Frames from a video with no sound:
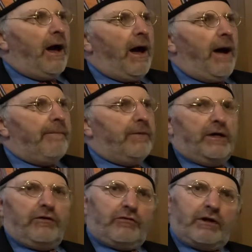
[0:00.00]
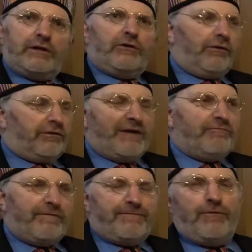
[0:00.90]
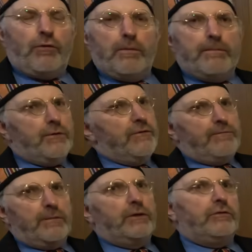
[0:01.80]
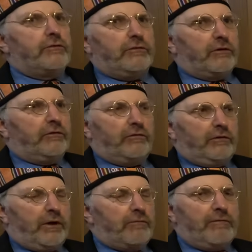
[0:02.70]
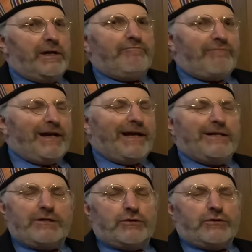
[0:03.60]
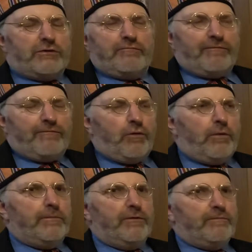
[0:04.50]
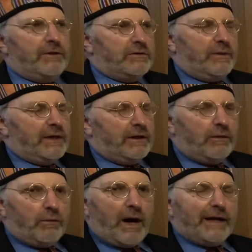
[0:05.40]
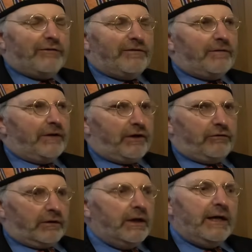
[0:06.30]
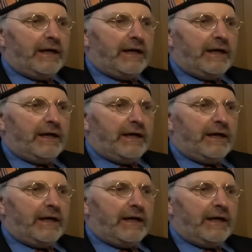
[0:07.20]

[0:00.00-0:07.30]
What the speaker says: and it's certainly not a reform movement, just relegated to just a reform movement within a wider civilization.